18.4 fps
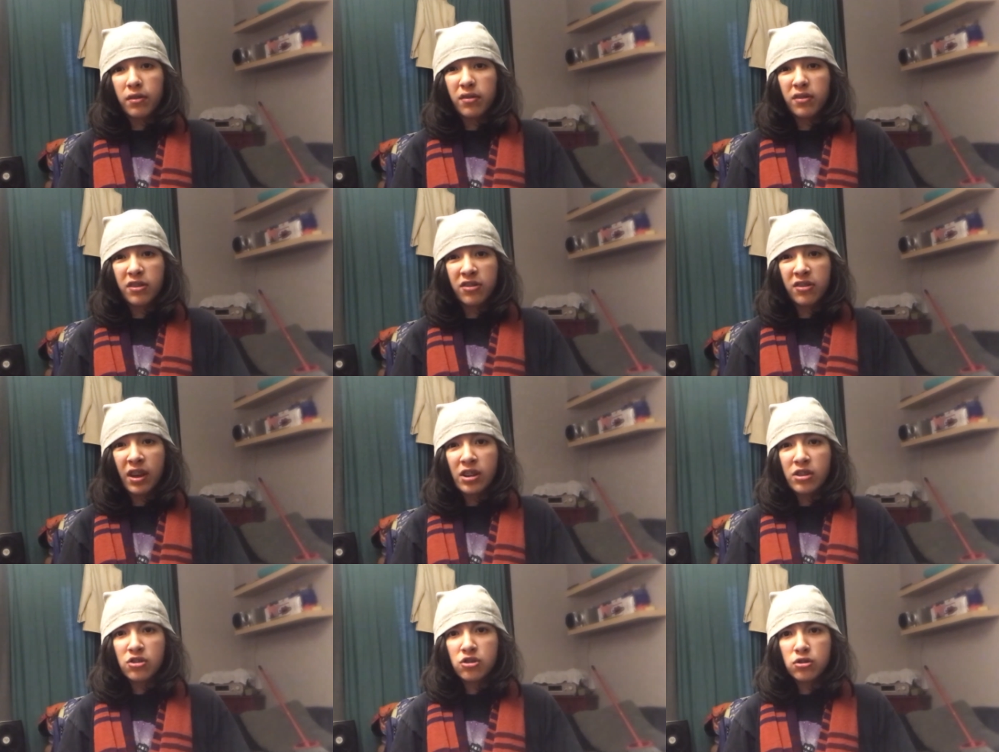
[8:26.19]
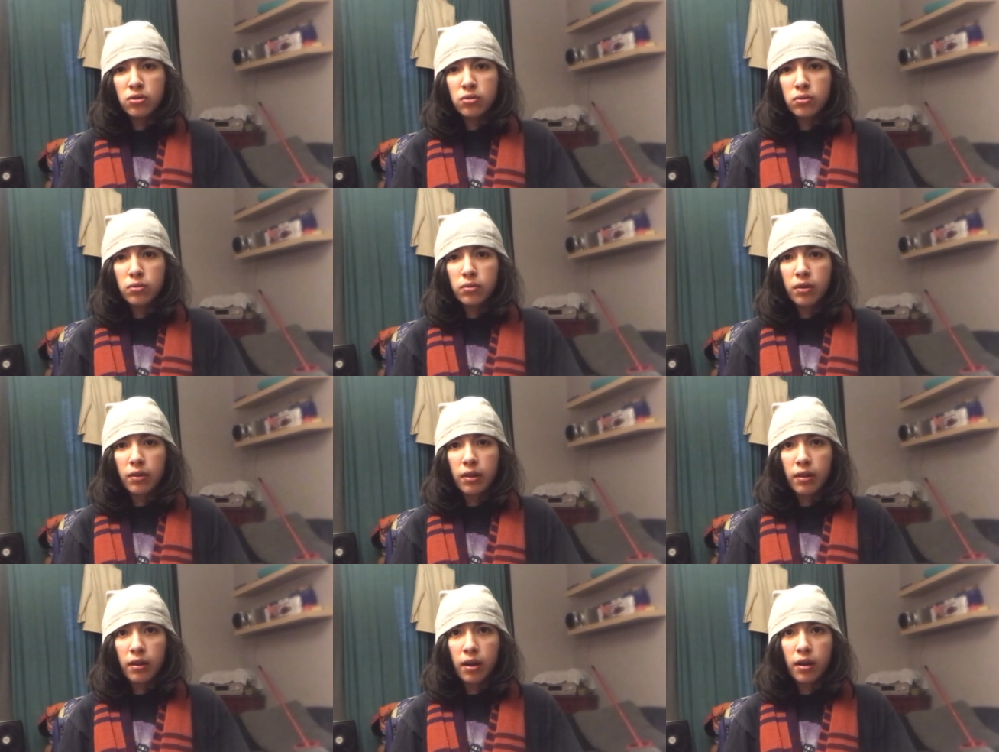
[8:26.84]
The statue,
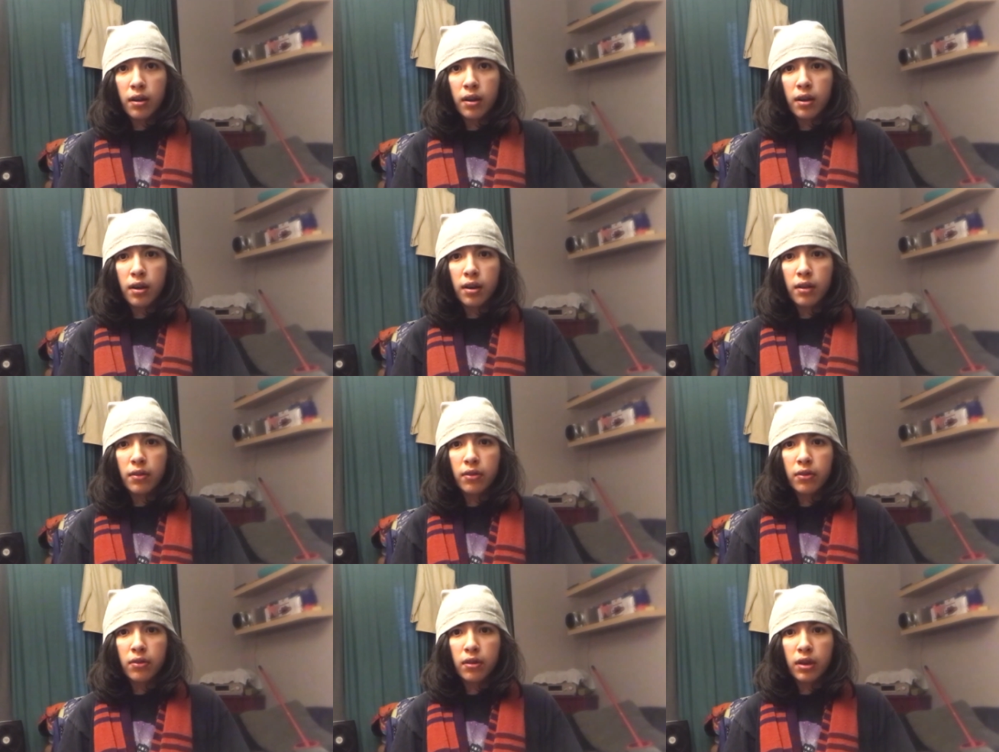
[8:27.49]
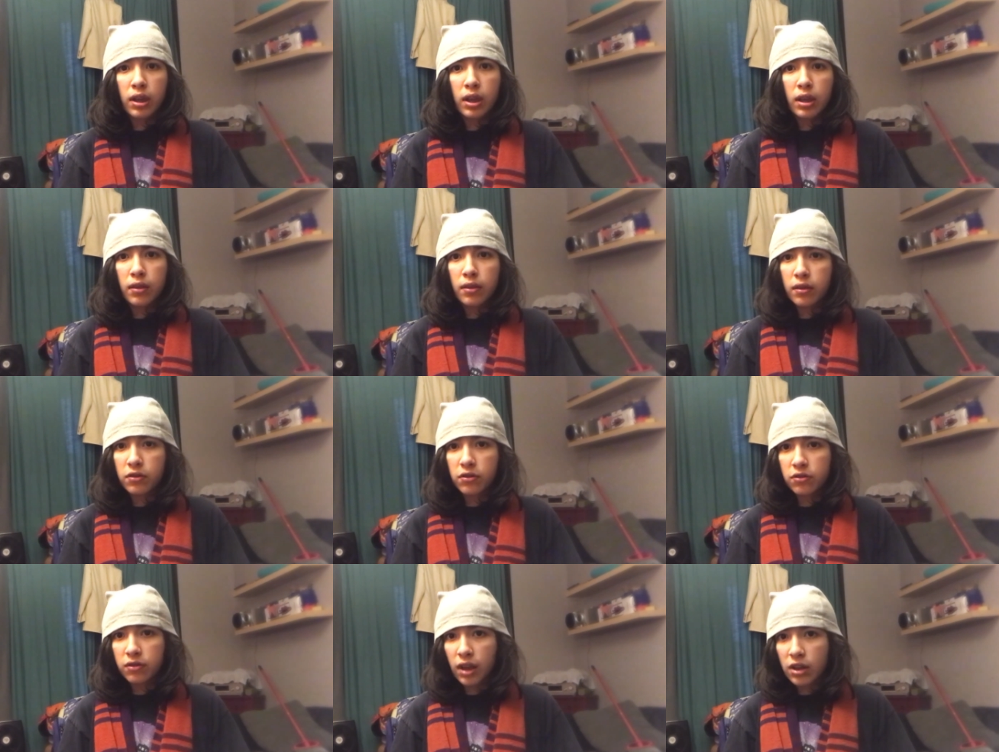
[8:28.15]
the
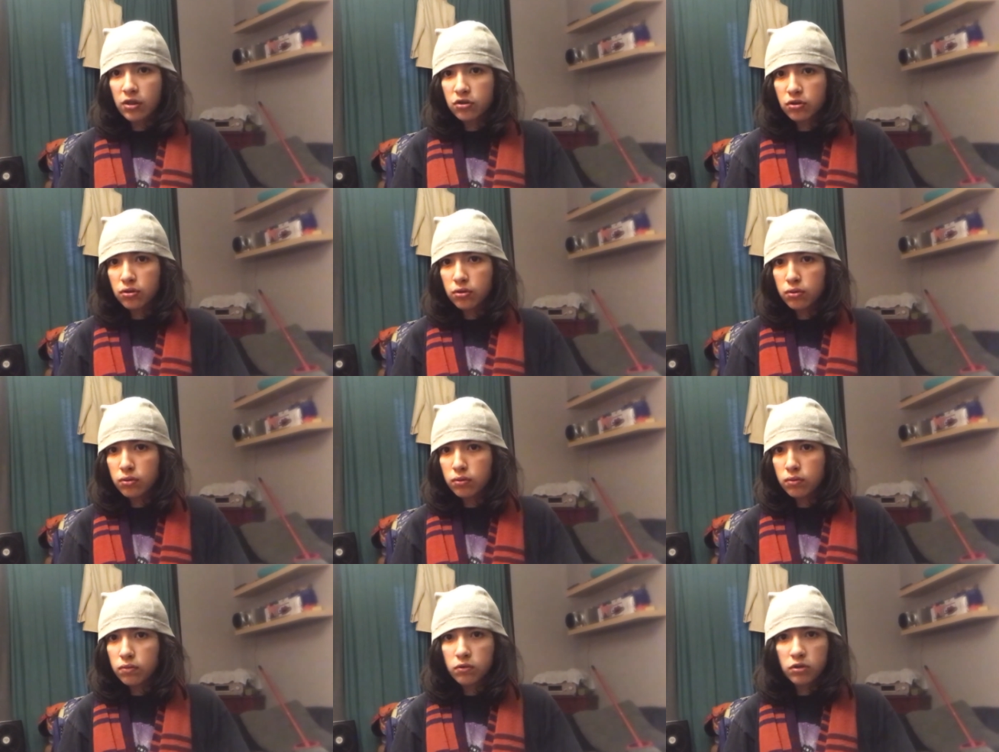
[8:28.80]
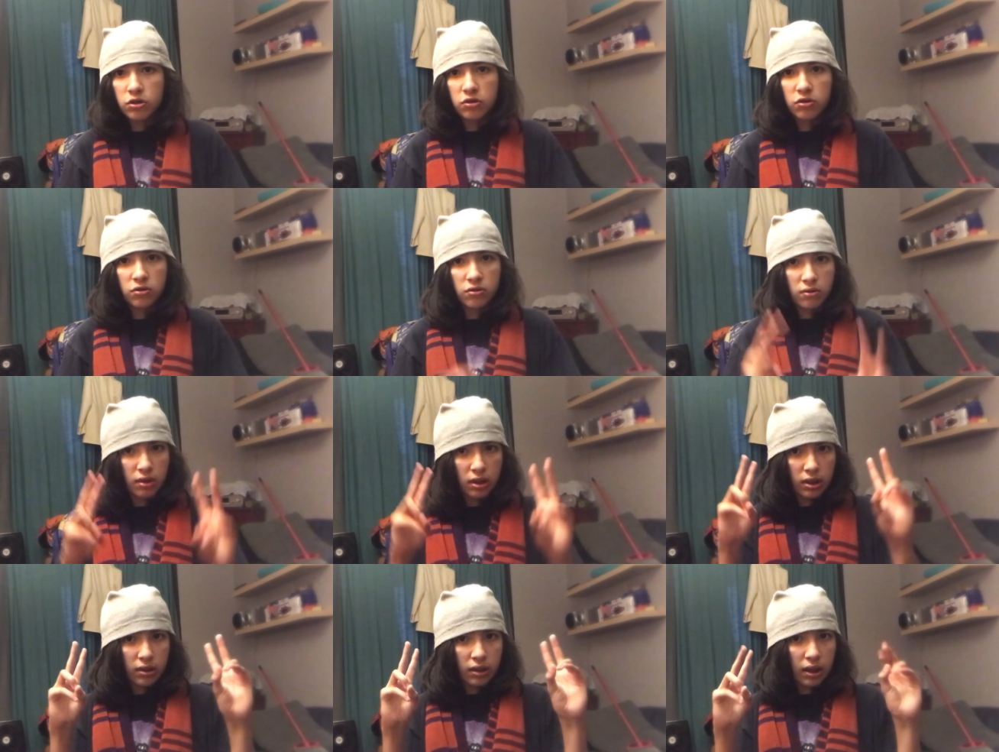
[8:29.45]
statue, which is
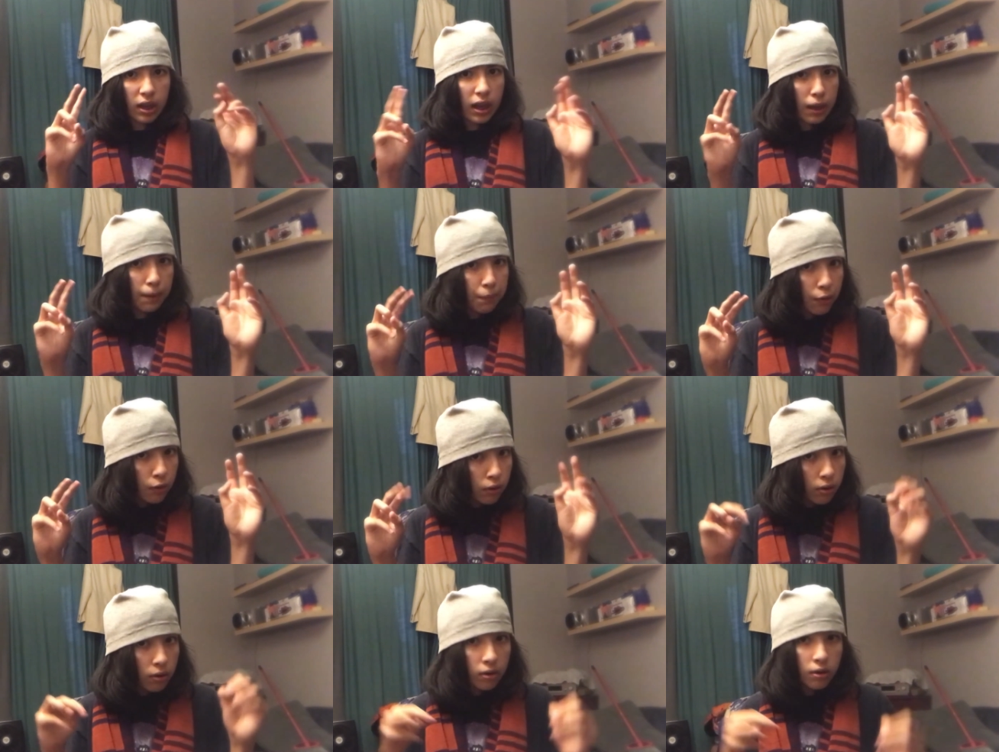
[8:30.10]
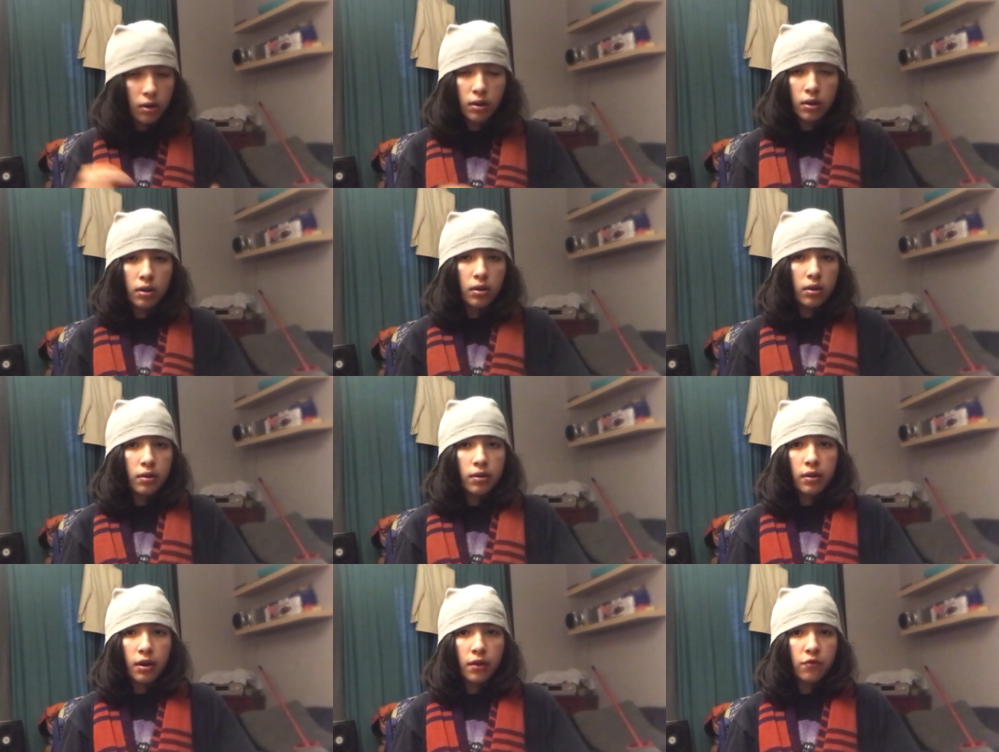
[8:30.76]
like the keeper
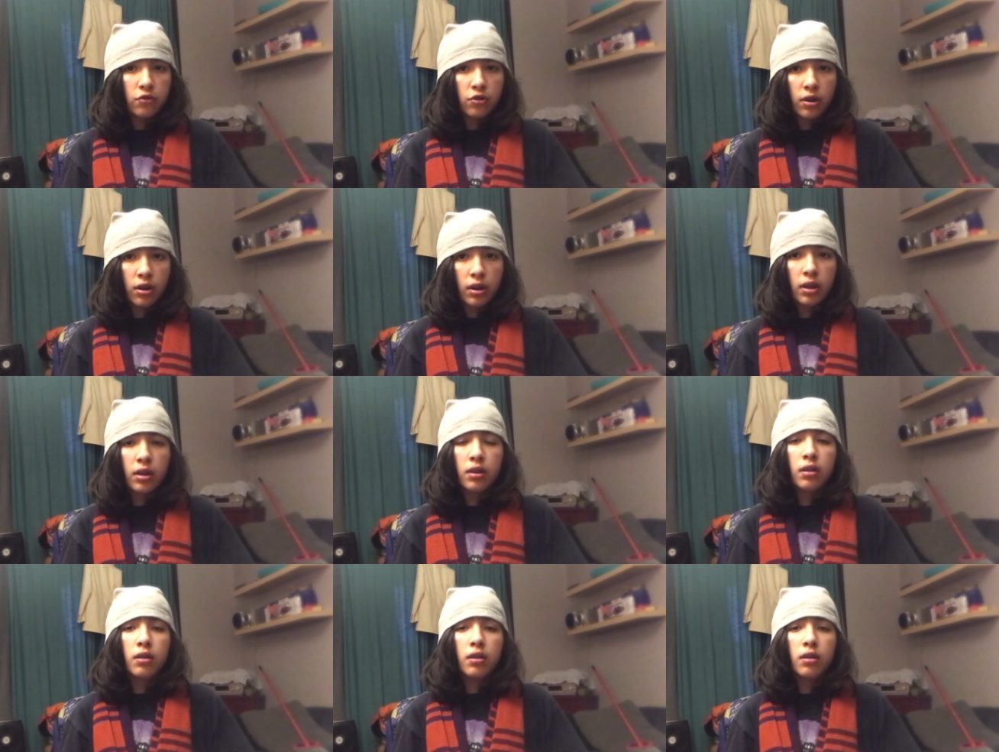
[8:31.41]
of Traken,